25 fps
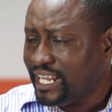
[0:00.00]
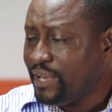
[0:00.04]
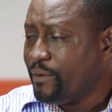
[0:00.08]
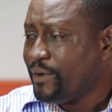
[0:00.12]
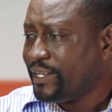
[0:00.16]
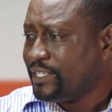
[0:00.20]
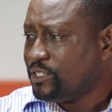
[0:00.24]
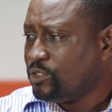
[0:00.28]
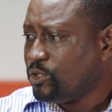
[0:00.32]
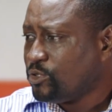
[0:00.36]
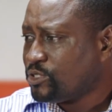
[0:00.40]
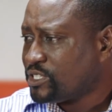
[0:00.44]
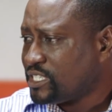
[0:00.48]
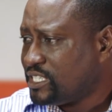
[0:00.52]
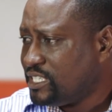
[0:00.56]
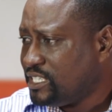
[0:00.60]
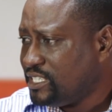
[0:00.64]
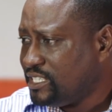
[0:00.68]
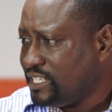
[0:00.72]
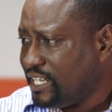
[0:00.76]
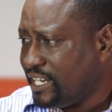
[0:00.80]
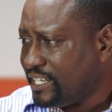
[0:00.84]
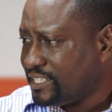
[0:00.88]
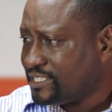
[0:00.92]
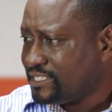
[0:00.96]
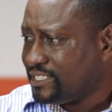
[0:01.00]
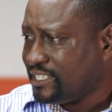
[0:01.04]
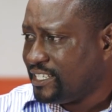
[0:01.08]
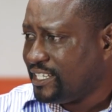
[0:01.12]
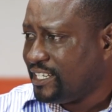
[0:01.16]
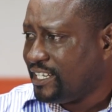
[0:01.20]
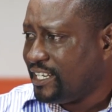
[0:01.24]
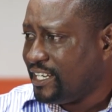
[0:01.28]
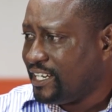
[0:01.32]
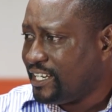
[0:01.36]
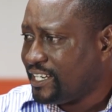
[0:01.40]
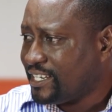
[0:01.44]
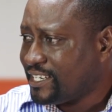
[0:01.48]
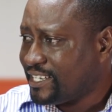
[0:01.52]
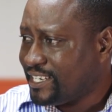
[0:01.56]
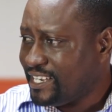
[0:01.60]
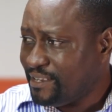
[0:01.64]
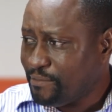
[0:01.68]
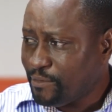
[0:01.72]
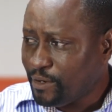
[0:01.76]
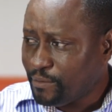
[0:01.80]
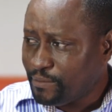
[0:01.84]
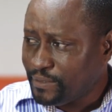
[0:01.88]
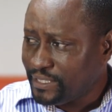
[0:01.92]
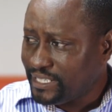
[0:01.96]
Lewandowski that
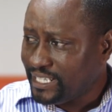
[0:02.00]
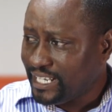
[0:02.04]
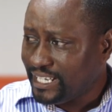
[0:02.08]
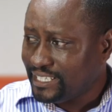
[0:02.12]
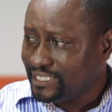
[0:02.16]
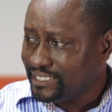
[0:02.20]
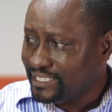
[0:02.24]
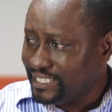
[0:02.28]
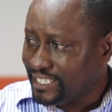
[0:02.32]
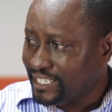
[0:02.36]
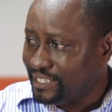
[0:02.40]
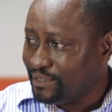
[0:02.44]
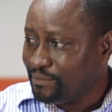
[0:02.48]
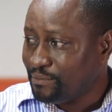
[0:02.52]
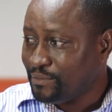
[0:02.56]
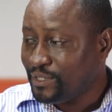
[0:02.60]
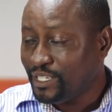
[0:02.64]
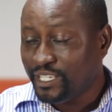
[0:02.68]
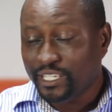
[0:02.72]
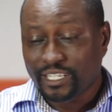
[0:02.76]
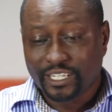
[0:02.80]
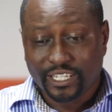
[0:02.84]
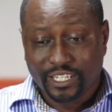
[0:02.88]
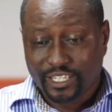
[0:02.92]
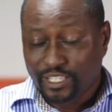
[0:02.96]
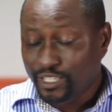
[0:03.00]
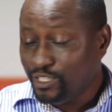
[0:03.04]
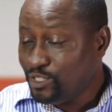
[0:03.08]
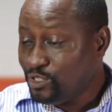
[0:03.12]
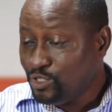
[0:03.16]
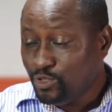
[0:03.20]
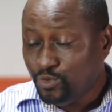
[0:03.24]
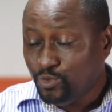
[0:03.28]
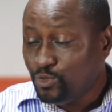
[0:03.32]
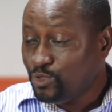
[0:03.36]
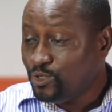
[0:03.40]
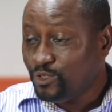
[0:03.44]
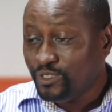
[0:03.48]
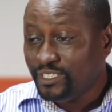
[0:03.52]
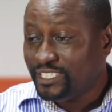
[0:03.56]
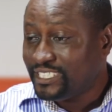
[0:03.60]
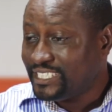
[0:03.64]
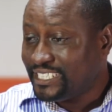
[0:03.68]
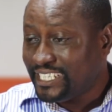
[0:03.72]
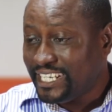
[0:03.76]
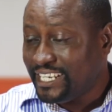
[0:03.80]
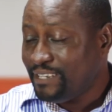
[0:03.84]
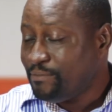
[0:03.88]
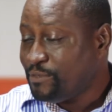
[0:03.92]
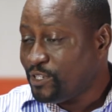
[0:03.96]
came up in that game, you
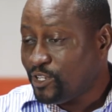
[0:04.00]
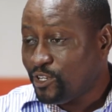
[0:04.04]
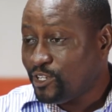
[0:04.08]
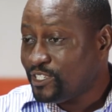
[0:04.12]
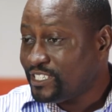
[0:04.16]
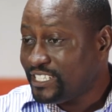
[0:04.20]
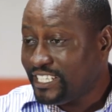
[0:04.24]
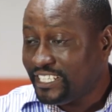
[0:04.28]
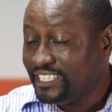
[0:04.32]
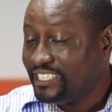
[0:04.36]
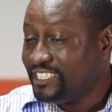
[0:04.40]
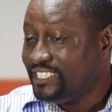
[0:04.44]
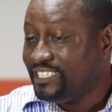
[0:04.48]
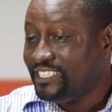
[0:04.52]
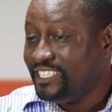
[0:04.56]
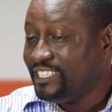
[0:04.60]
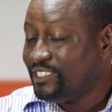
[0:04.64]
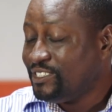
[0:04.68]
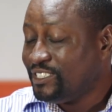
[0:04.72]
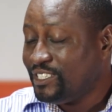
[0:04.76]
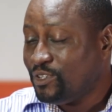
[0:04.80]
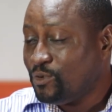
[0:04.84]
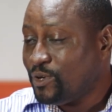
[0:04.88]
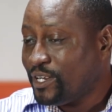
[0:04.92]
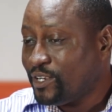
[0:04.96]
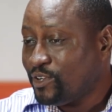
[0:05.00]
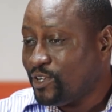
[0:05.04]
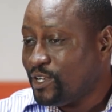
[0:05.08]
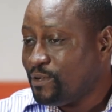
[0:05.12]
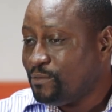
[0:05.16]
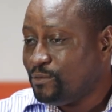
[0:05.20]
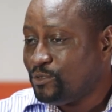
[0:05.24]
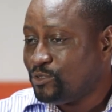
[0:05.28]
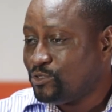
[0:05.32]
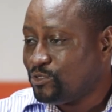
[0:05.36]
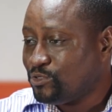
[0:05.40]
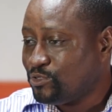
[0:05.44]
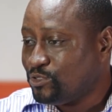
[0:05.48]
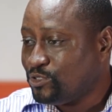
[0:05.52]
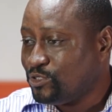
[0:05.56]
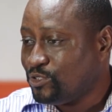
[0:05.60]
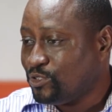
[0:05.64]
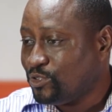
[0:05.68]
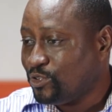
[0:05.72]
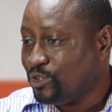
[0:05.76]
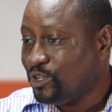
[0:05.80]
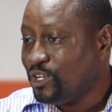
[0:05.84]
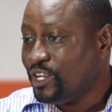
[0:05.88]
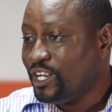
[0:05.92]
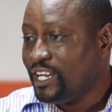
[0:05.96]
wouldn't say, because they were not able to,
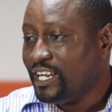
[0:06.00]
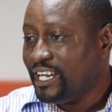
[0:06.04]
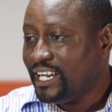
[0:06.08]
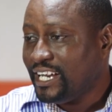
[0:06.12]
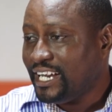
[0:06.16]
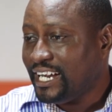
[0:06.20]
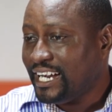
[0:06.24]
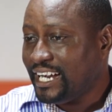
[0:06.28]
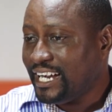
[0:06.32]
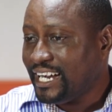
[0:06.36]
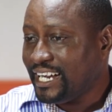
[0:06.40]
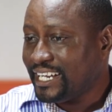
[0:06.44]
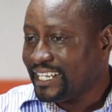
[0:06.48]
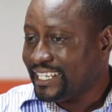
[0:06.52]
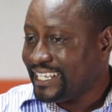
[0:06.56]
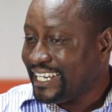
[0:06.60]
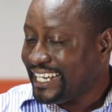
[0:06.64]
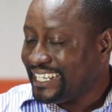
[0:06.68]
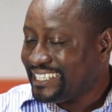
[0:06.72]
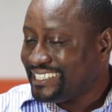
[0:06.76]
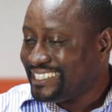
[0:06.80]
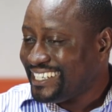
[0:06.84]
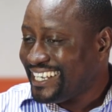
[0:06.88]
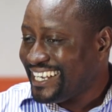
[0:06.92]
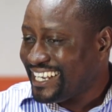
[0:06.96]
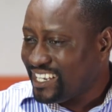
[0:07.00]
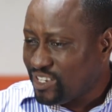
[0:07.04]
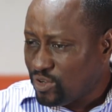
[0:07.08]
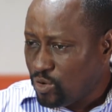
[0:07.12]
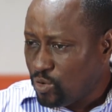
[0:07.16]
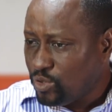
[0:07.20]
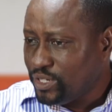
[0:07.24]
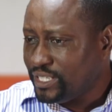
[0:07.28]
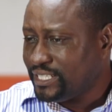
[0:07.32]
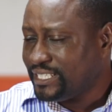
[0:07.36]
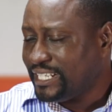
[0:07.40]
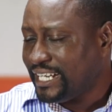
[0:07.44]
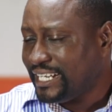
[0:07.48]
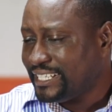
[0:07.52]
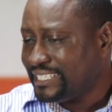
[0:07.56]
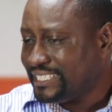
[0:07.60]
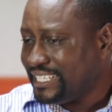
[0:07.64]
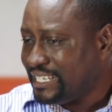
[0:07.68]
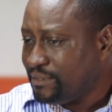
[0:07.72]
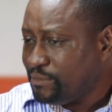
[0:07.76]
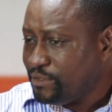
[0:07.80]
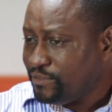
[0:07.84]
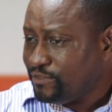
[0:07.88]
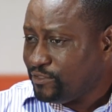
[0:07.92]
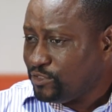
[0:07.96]
you know, get a goal in
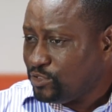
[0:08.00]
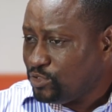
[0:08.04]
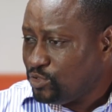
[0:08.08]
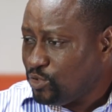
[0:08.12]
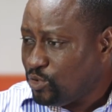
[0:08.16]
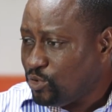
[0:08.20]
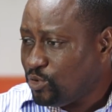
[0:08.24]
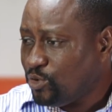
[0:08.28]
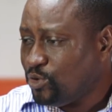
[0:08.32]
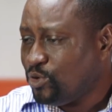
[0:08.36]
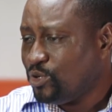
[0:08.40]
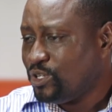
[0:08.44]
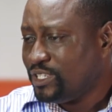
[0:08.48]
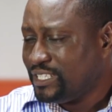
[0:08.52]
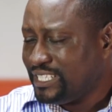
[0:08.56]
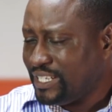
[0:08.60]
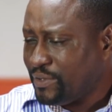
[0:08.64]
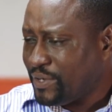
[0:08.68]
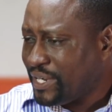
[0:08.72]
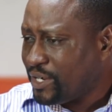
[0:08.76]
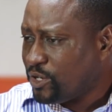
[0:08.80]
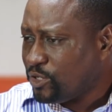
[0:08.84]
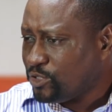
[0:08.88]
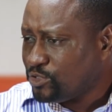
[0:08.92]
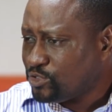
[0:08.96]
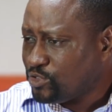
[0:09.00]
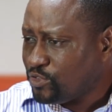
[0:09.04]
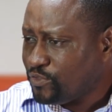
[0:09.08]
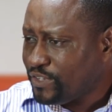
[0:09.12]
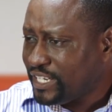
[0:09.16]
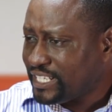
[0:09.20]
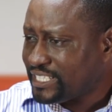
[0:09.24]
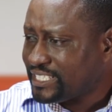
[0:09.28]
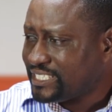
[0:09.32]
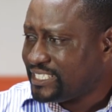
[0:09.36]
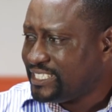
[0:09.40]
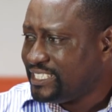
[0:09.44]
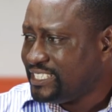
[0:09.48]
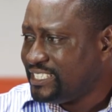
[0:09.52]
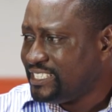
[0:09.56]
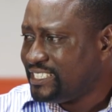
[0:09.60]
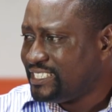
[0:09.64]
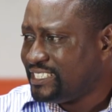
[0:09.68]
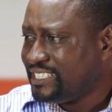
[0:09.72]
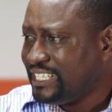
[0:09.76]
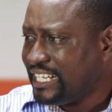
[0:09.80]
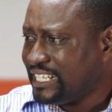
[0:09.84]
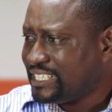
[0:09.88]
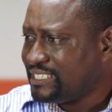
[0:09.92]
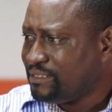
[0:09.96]
that game, even though there were
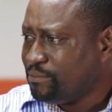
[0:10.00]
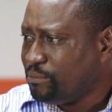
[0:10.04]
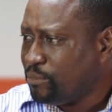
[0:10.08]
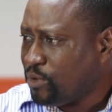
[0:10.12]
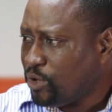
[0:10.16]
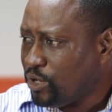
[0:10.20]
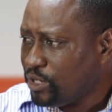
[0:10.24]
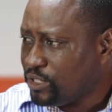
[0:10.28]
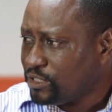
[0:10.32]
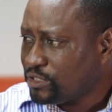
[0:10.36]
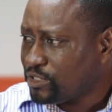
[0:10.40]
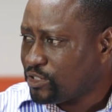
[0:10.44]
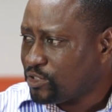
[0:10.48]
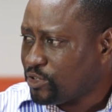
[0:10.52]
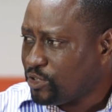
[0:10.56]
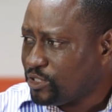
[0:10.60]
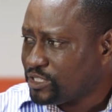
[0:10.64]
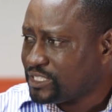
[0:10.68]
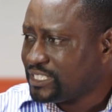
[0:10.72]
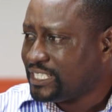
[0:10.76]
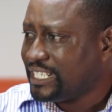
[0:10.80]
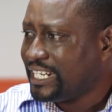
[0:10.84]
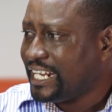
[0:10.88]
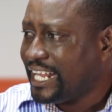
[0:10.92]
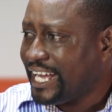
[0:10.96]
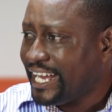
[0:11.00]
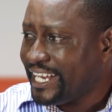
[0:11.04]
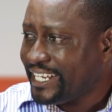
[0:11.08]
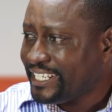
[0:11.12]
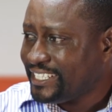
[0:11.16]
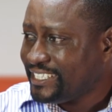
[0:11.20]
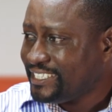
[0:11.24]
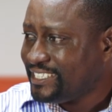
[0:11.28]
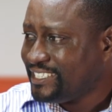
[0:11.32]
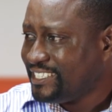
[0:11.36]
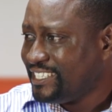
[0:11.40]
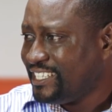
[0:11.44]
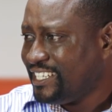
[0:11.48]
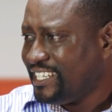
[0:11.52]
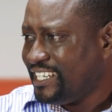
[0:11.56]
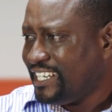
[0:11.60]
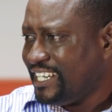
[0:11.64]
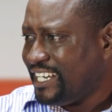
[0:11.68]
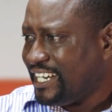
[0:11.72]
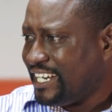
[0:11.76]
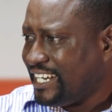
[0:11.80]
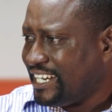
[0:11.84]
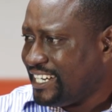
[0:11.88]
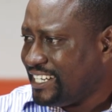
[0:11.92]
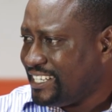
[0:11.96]
controversies, that ball crossed the line,
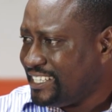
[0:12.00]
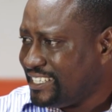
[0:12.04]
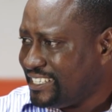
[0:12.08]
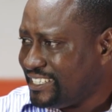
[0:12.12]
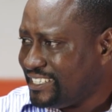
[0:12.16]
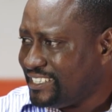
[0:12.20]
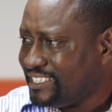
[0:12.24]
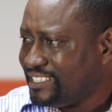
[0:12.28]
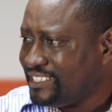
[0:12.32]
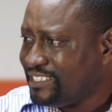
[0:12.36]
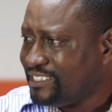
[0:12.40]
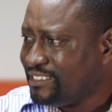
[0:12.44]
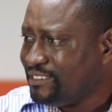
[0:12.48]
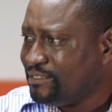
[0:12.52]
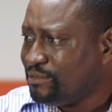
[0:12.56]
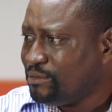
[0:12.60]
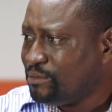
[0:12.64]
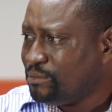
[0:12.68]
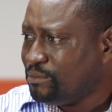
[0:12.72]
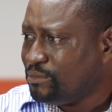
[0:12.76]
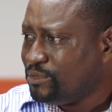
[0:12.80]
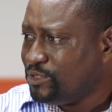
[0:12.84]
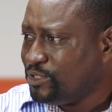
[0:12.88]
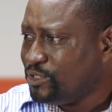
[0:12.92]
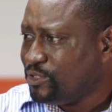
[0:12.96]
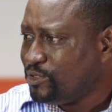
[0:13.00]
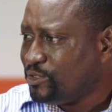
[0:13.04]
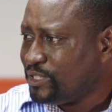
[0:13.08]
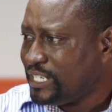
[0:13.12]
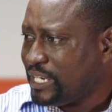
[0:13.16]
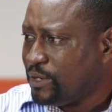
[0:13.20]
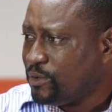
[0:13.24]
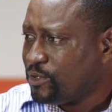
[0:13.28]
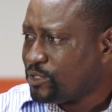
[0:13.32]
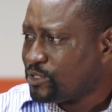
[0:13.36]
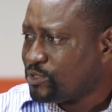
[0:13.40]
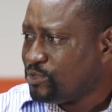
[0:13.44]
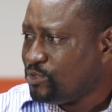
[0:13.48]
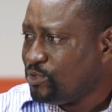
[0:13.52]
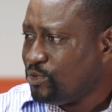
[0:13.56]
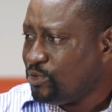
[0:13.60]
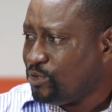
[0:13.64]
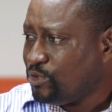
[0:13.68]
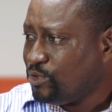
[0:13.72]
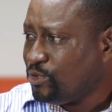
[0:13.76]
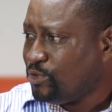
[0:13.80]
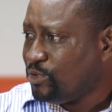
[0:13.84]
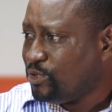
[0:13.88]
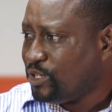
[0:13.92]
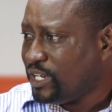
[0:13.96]
and, you know, there was
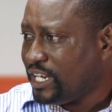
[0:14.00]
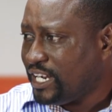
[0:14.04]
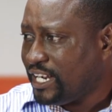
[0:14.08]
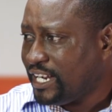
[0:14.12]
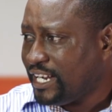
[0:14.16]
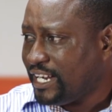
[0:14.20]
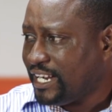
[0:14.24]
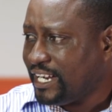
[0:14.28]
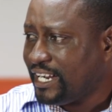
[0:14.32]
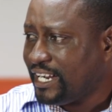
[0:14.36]
no